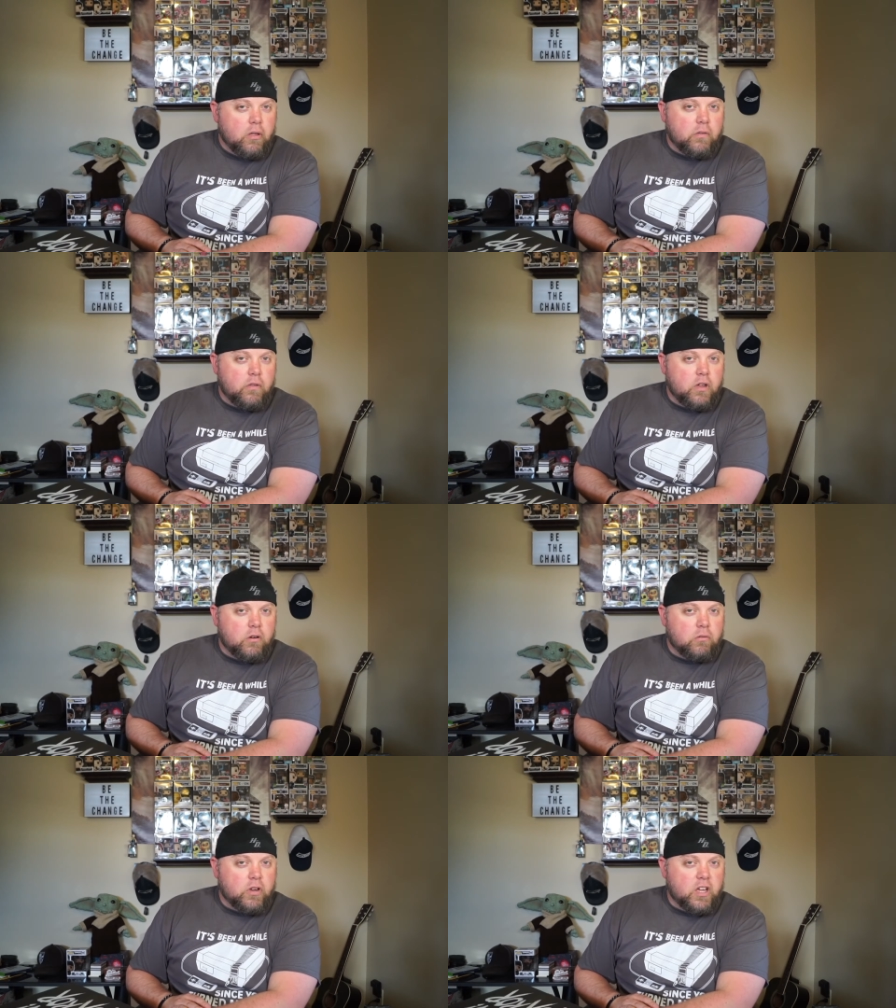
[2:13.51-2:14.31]
they
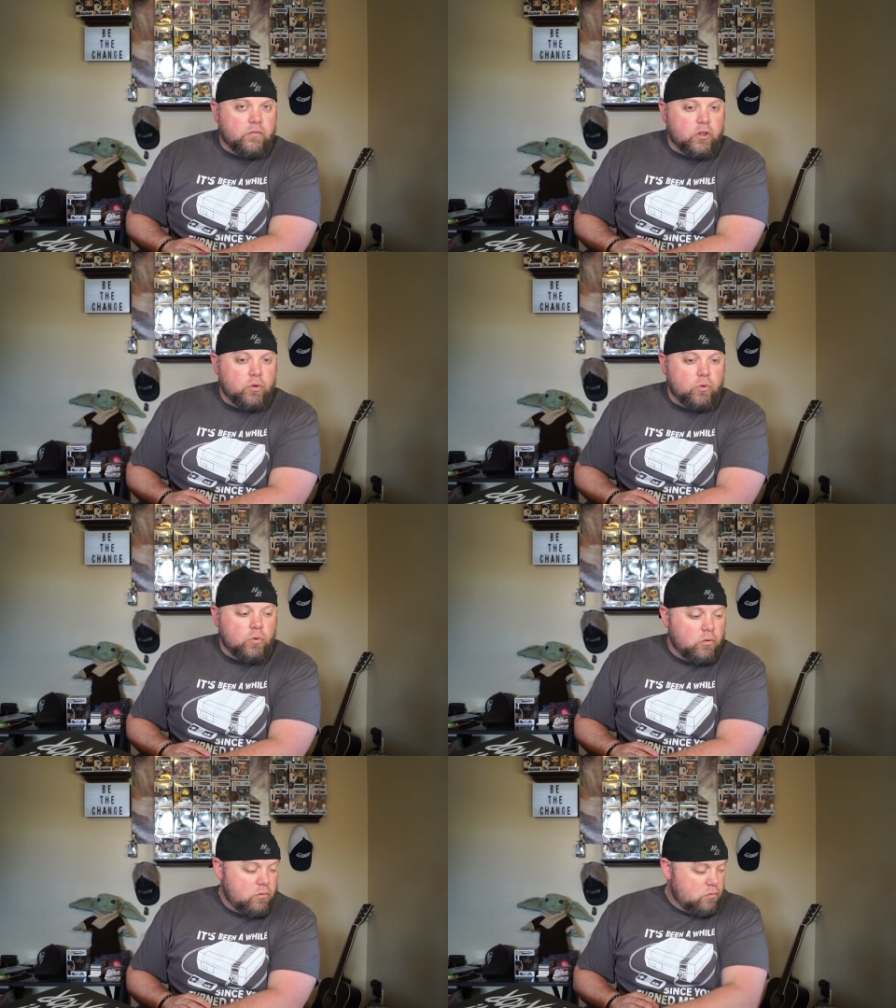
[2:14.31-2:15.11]
don't give
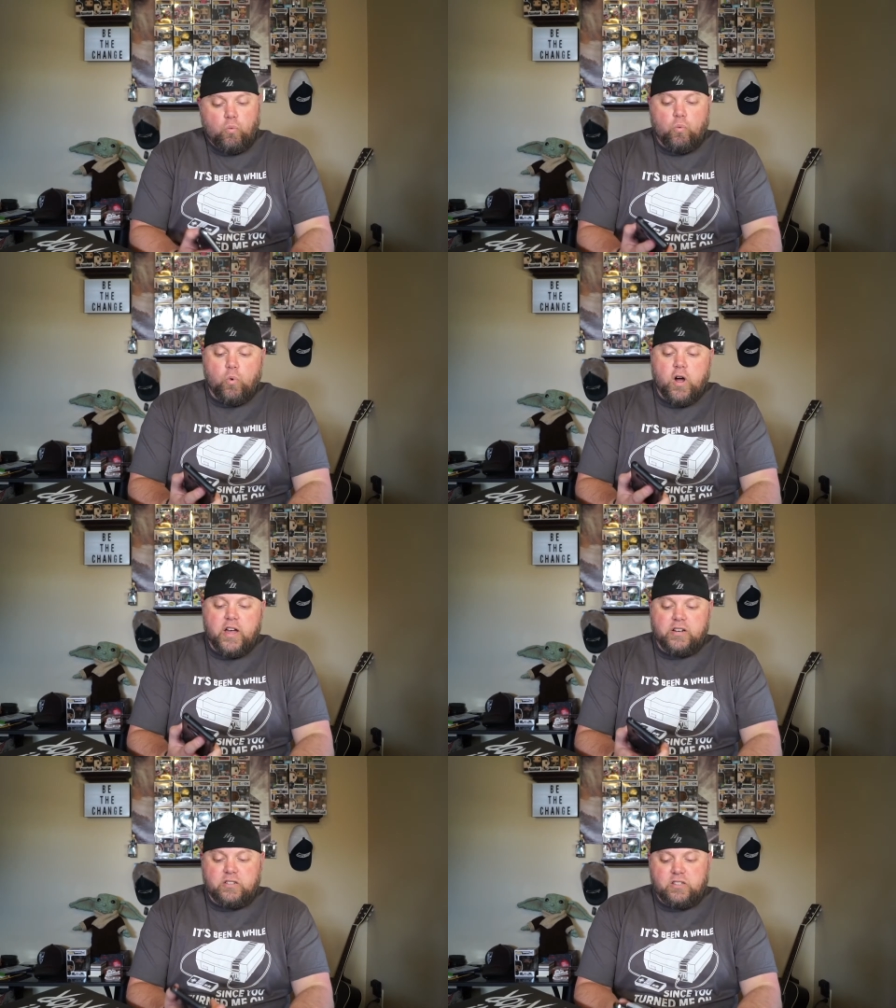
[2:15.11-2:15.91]
you
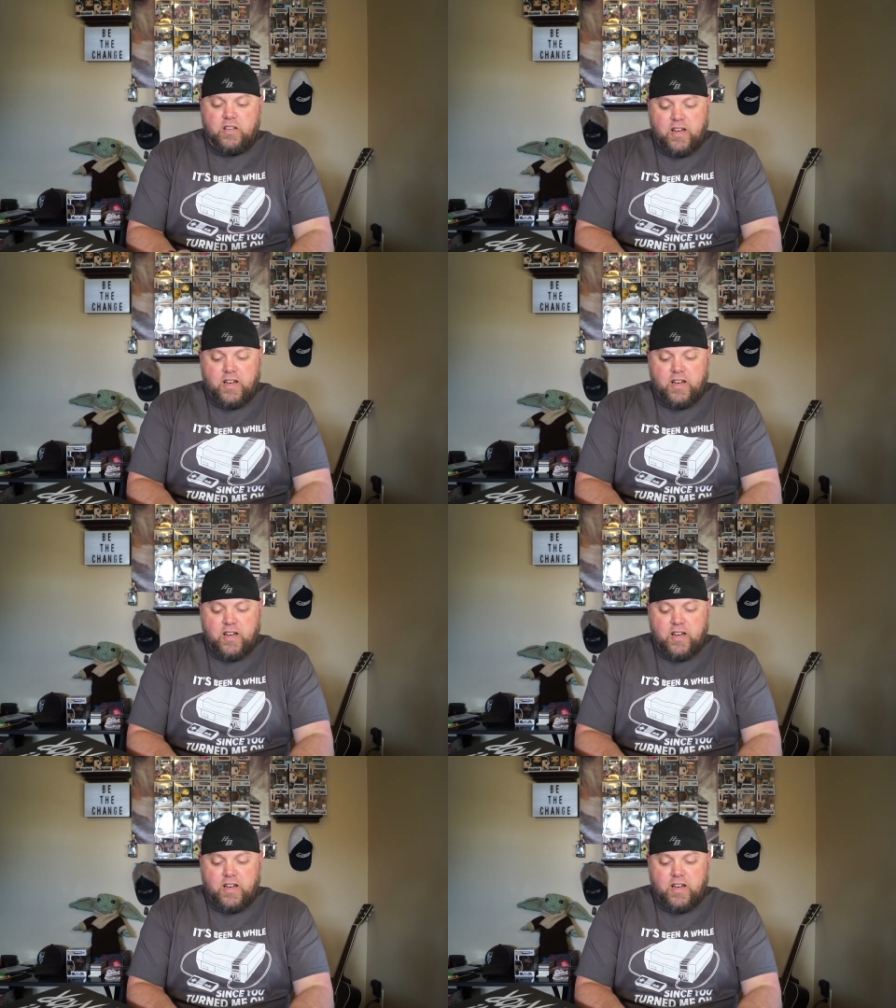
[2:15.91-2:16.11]
what